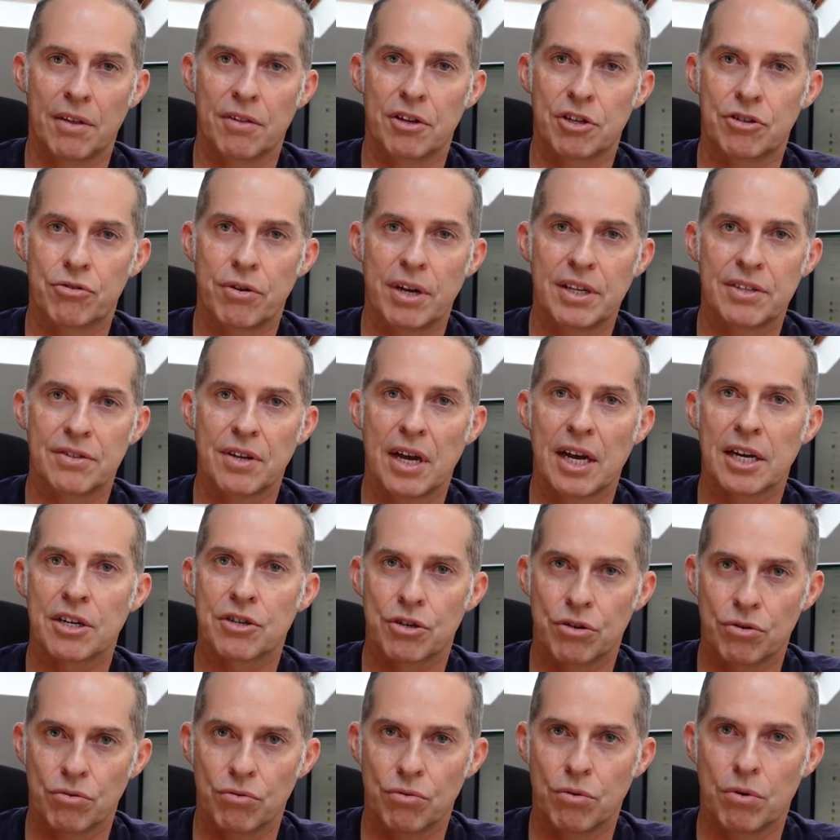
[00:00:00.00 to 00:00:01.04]

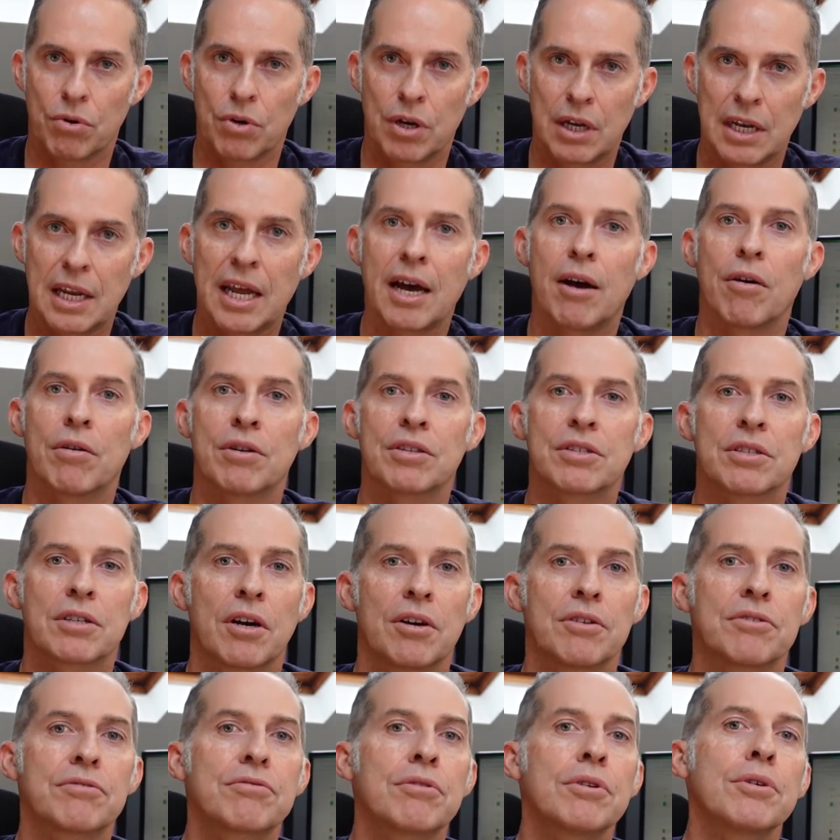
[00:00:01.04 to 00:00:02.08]
transaction or allow it to go
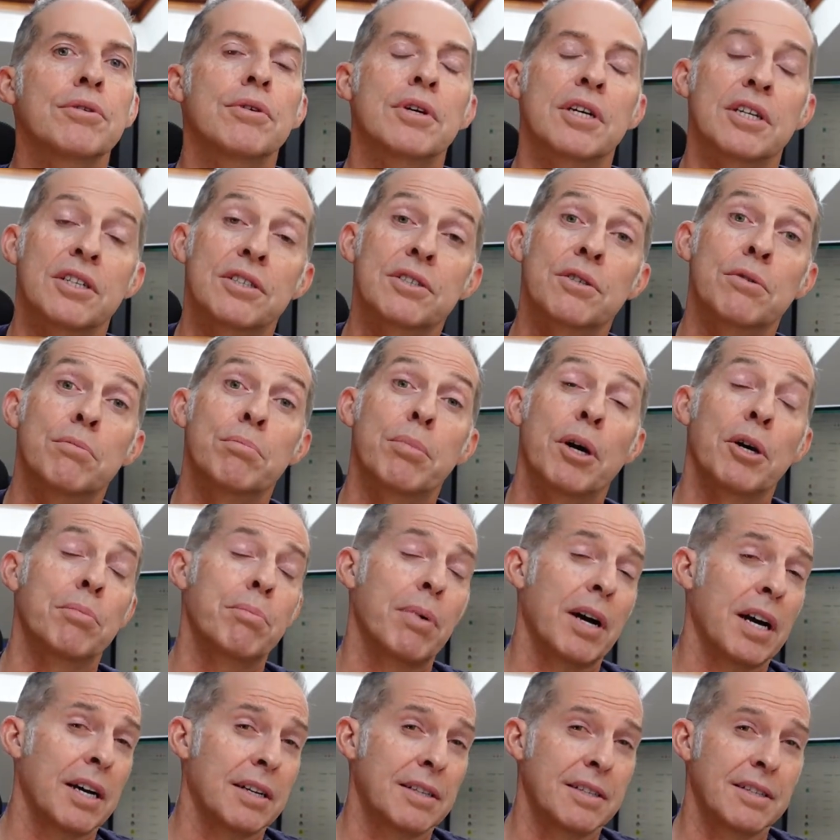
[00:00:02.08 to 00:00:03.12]
through until both
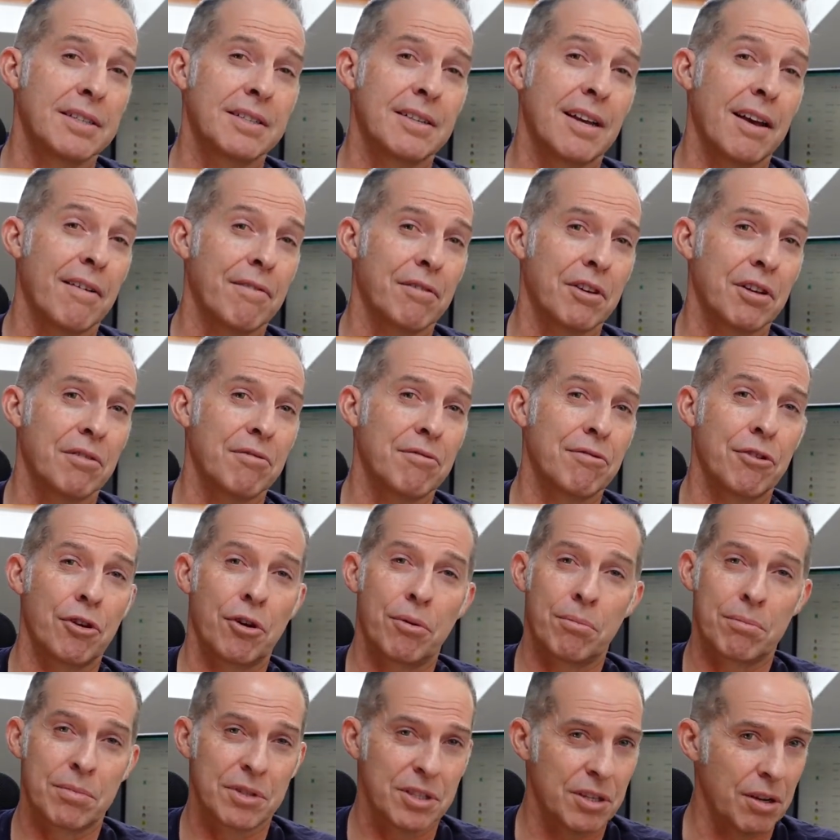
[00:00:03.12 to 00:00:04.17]
parties have
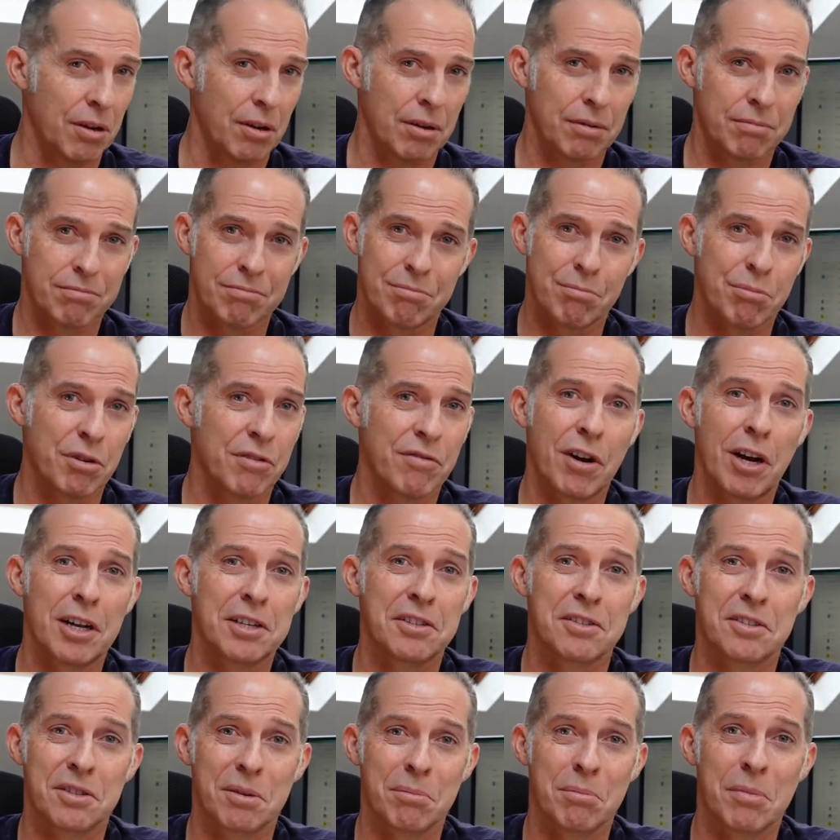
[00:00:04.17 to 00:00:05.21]
confirmed. So it provides
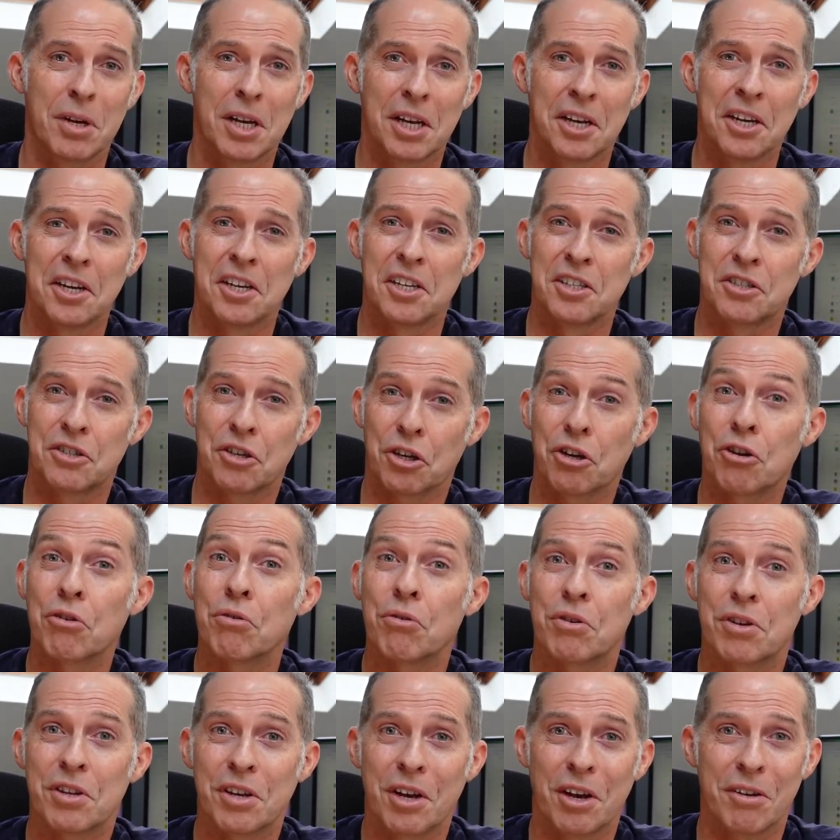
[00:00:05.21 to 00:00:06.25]
some
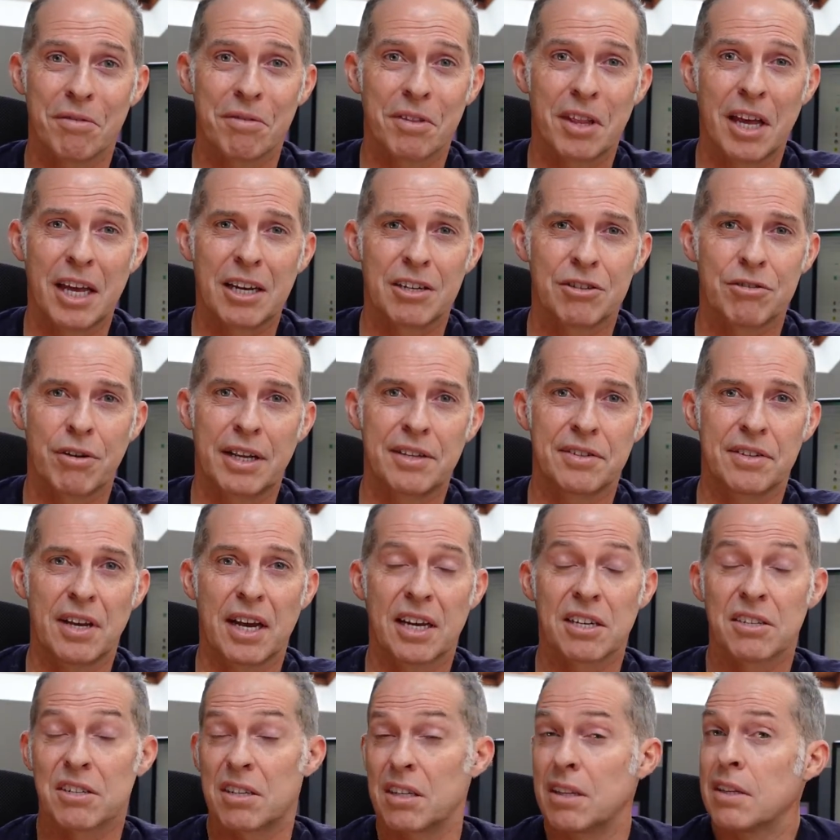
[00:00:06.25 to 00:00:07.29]
security over that
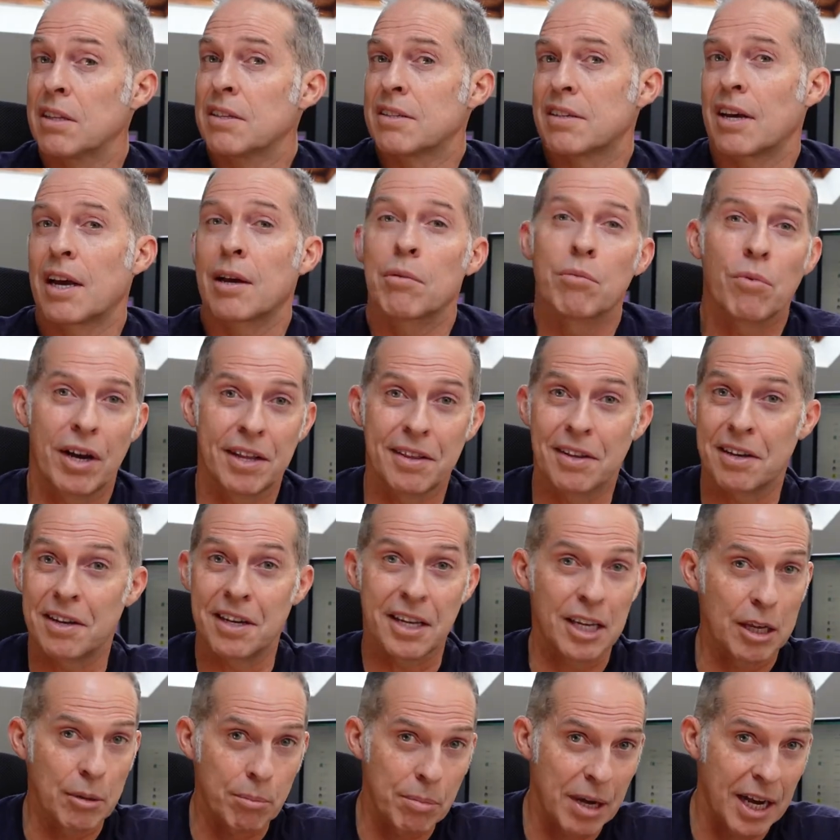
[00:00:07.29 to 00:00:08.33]
transaction in the same way that
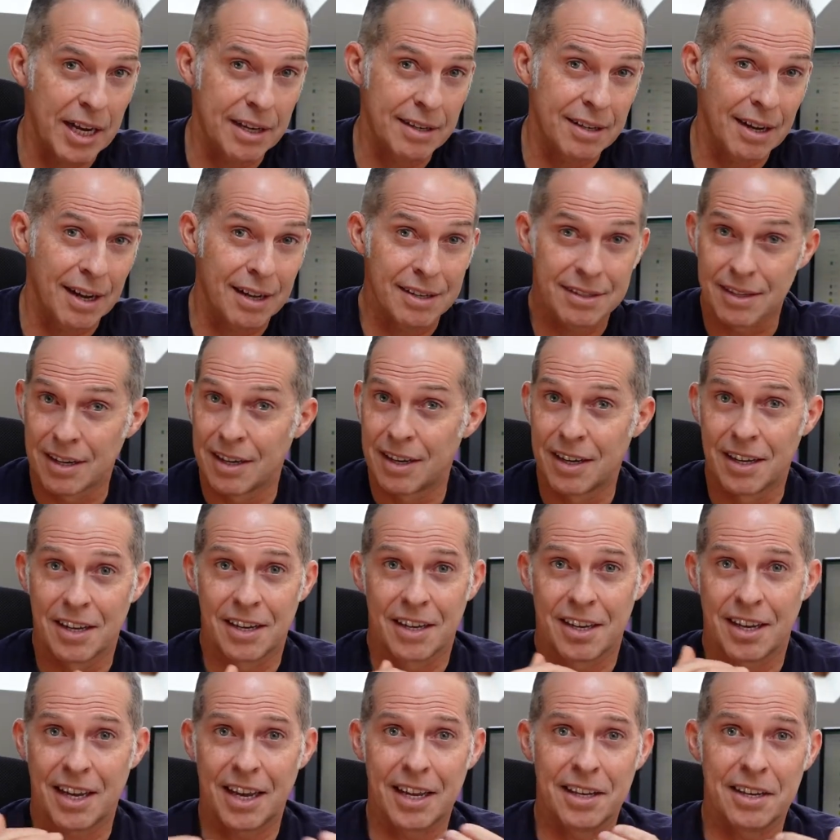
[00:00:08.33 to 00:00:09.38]
eBay does
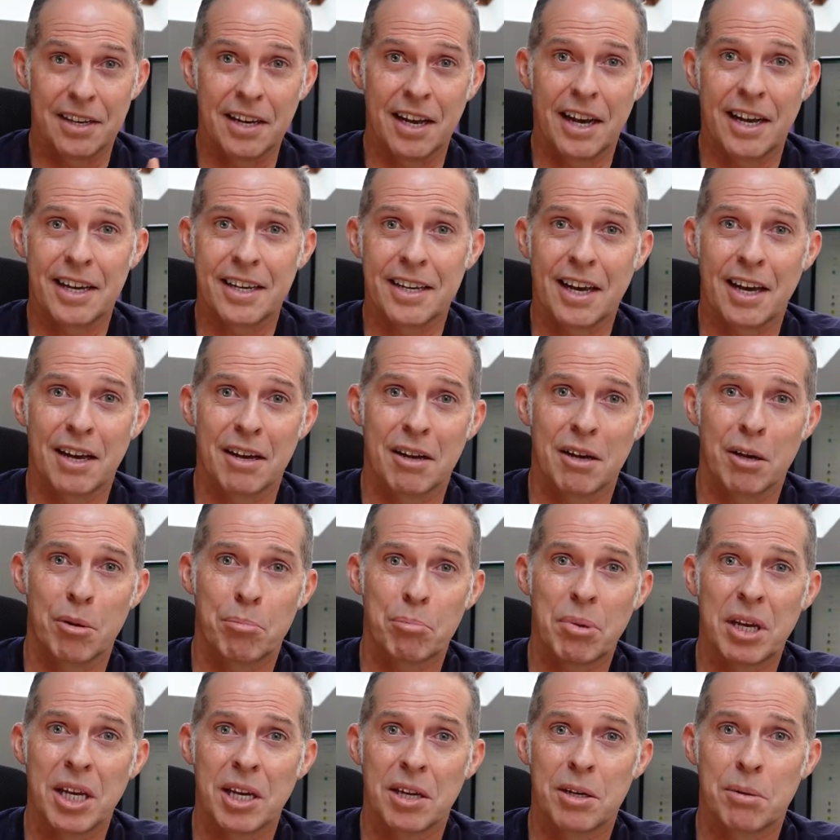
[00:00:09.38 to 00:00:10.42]
in a
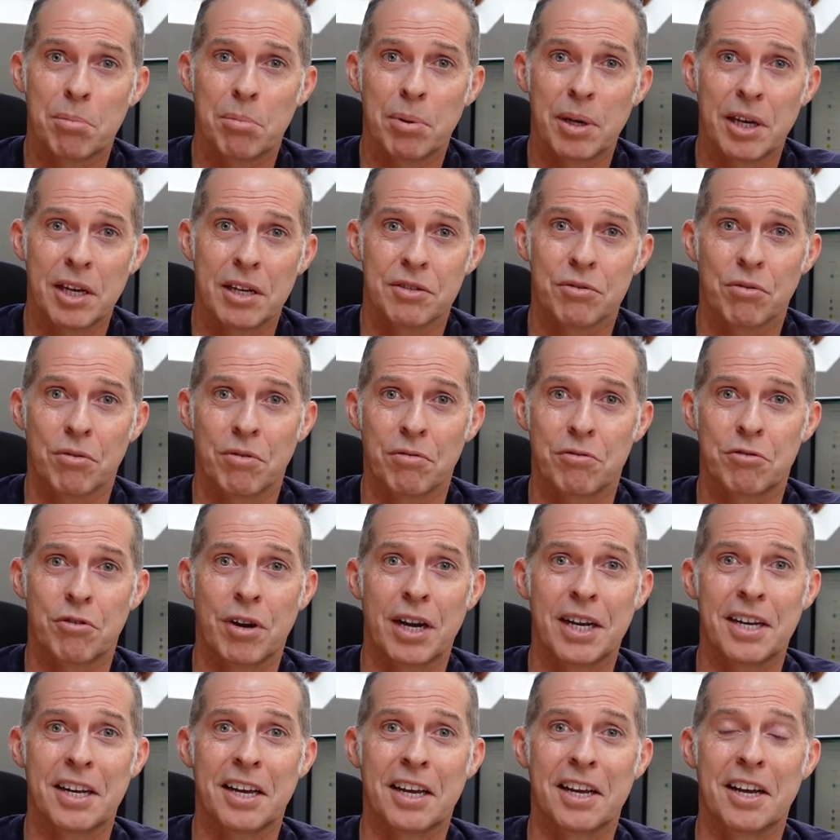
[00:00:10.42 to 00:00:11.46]
peer-to-peer sort of
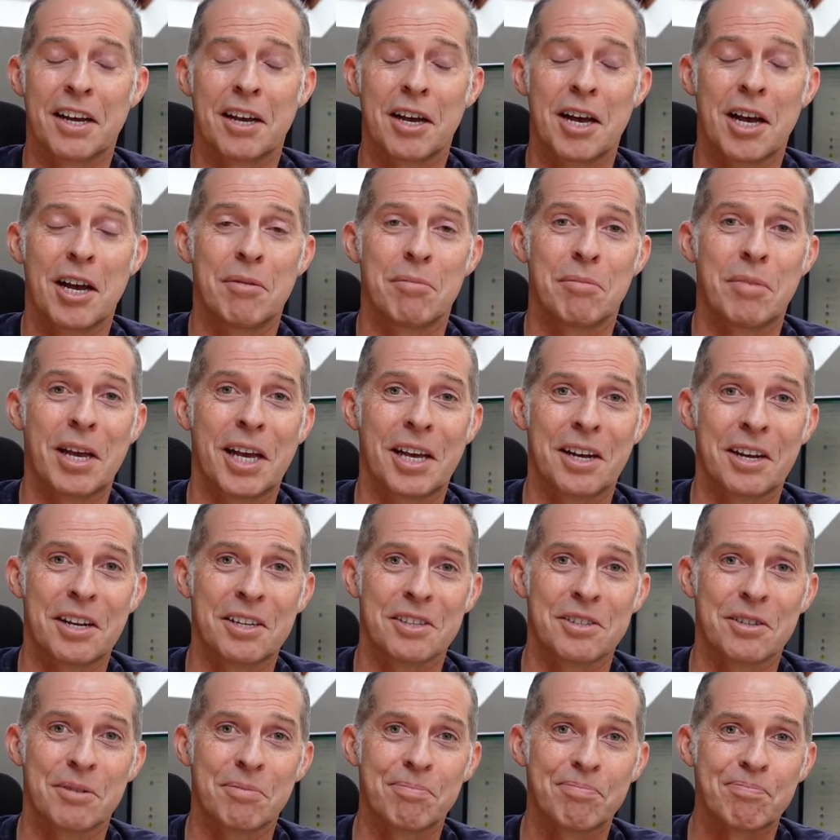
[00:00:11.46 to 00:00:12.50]
trading
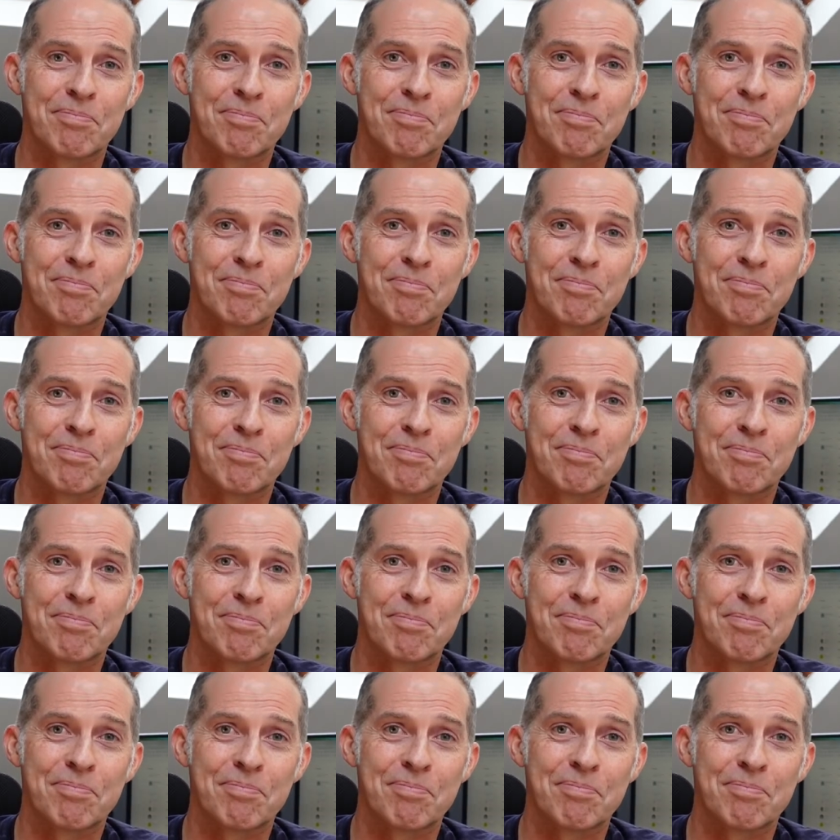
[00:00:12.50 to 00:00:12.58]
mechanism.